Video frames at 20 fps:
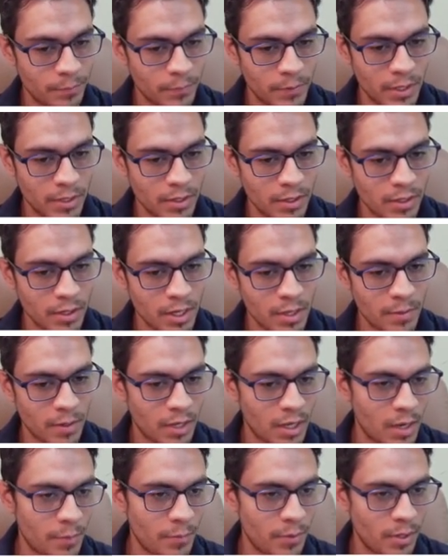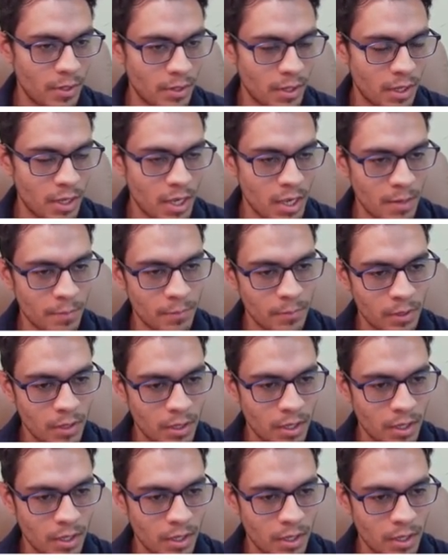That didn't even happen in the game.